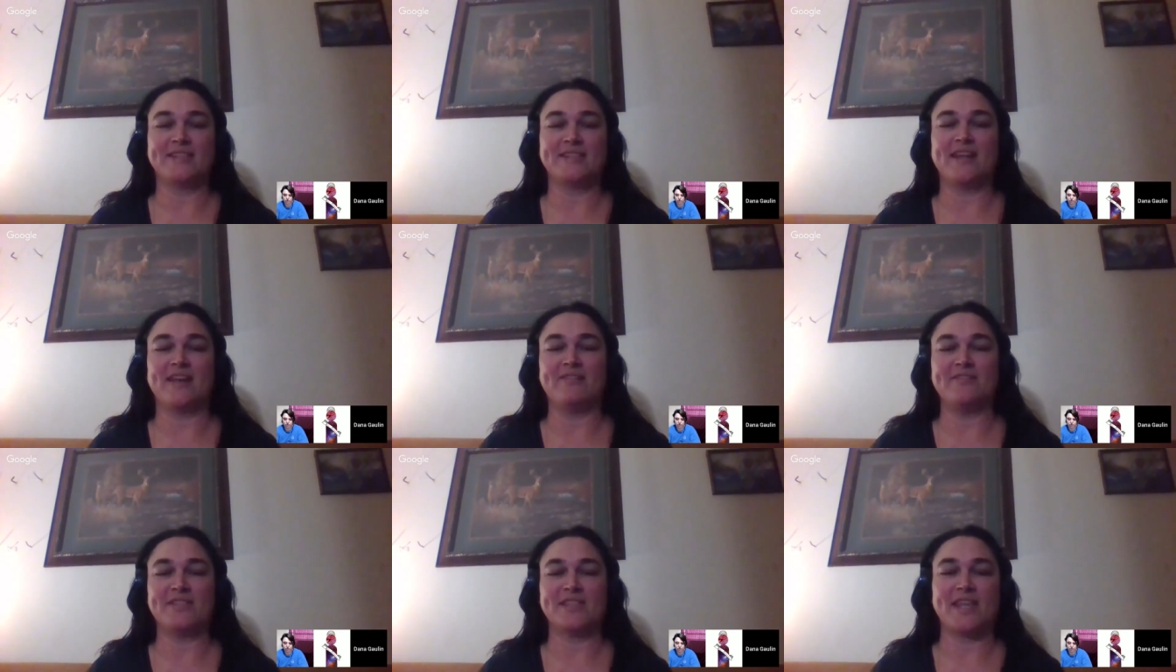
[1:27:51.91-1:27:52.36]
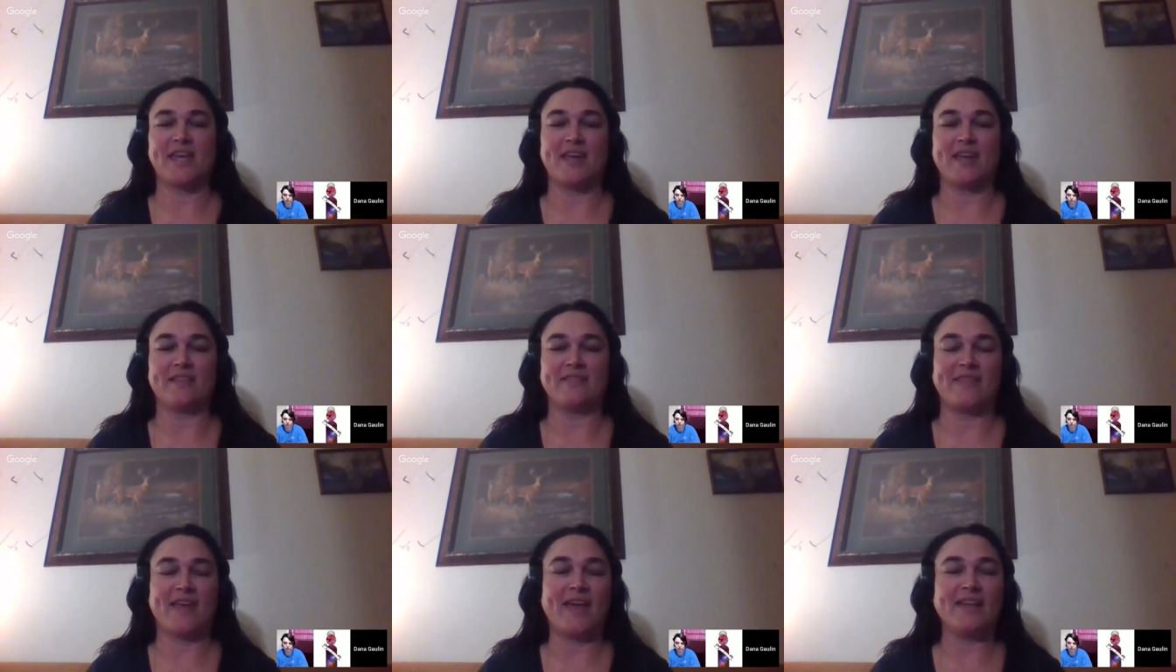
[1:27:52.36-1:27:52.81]
And I was
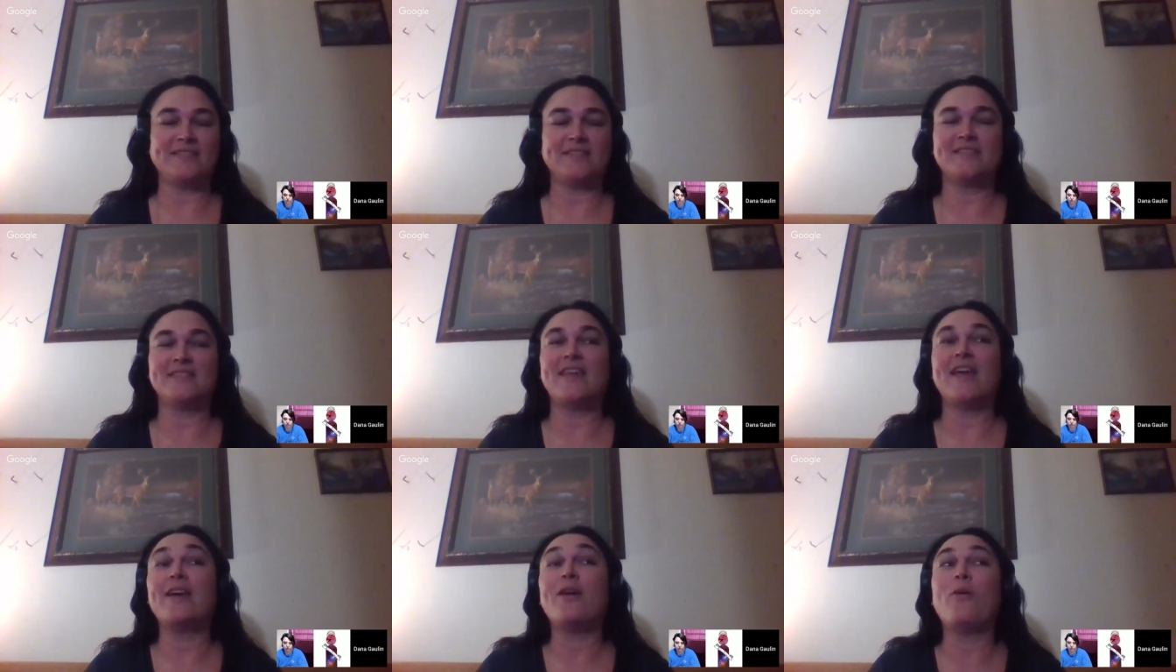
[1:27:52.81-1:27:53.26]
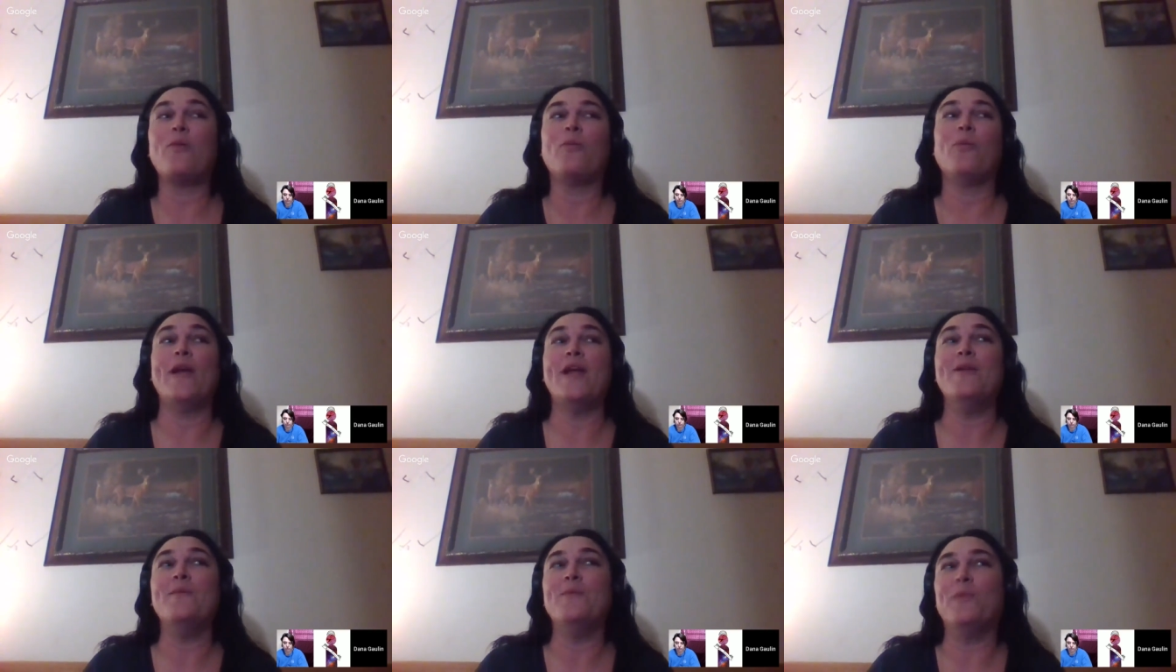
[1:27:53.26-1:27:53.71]
like, that's like a
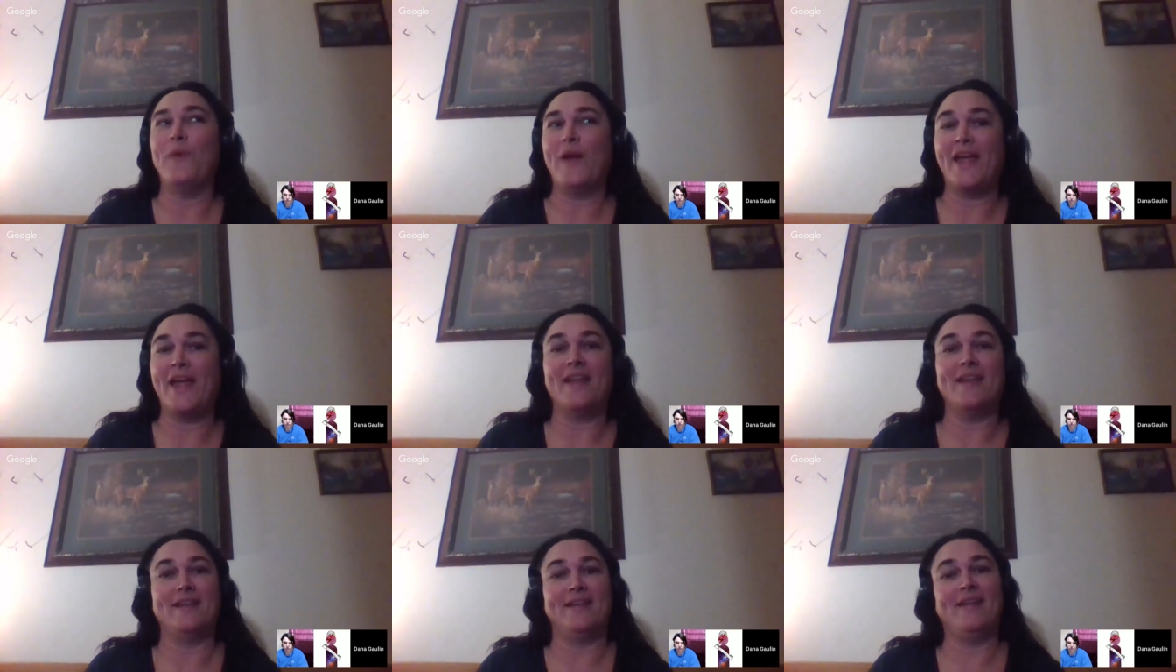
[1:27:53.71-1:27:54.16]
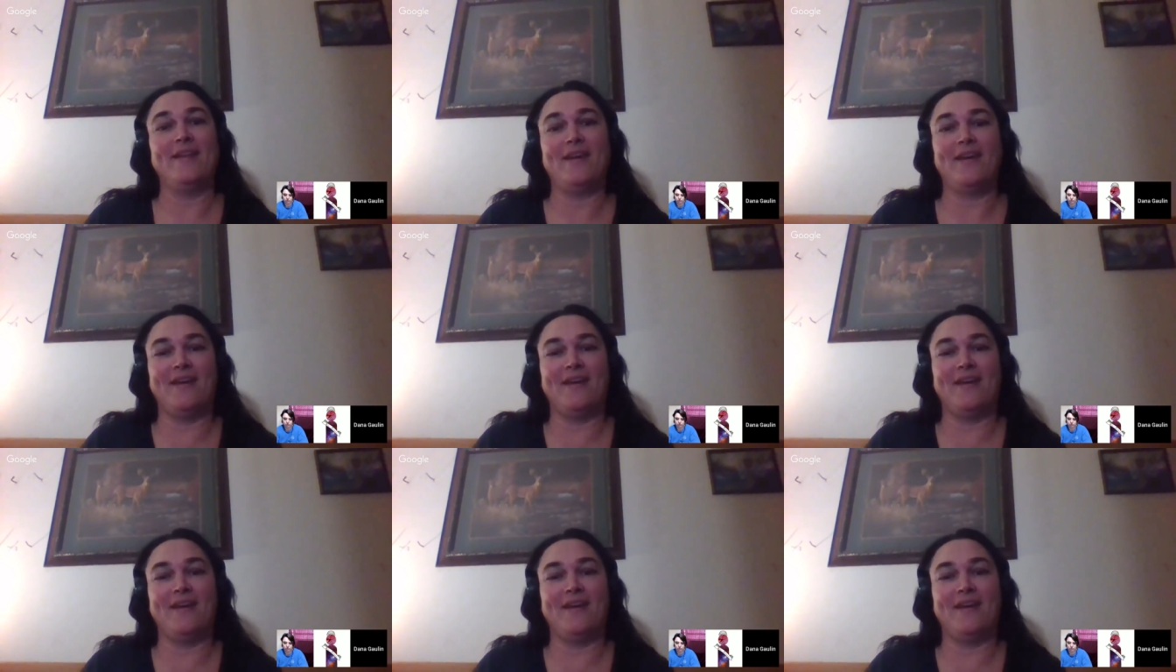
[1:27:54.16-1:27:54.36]
win-win.